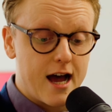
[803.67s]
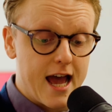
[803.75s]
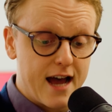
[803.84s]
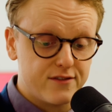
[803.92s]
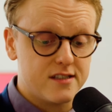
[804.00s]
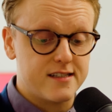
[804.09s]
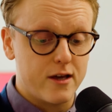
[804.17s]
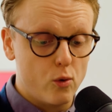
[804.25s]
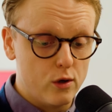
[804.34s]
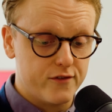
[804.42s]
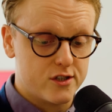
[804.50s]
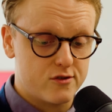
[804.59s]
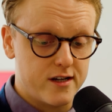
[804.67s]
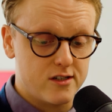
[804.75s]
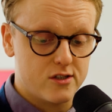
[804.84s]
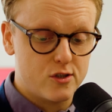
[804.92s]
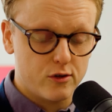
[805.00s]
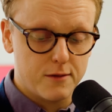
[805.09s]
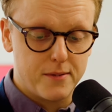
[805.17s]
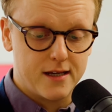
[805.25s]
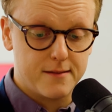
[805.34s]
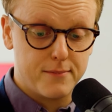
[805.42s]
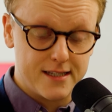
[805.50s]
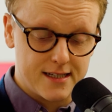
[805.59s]
"I have to say, All of Us Strangers took the
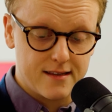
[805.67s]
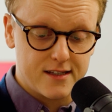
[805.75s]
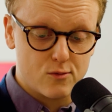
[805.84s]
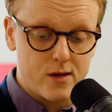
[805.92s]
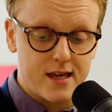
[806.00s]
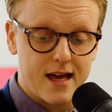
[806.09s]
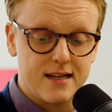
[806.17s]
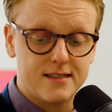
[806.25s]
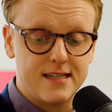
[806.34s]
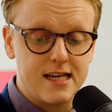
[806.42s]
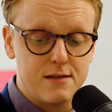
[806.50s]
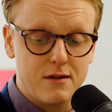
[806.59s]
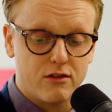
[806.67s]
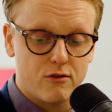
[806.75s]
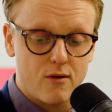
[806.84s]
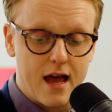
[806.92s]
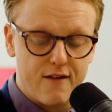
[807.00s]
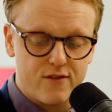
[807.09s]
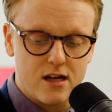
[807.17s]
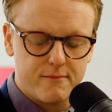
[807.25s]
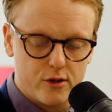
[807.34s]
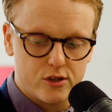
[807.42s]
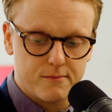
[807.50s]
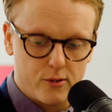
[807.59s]
biscuit this weekend, taking me through every
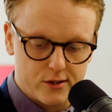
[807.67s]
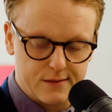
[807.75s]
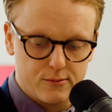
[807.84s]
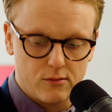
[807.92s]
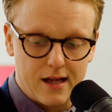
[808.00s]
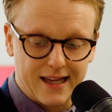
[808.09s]
emotion possible.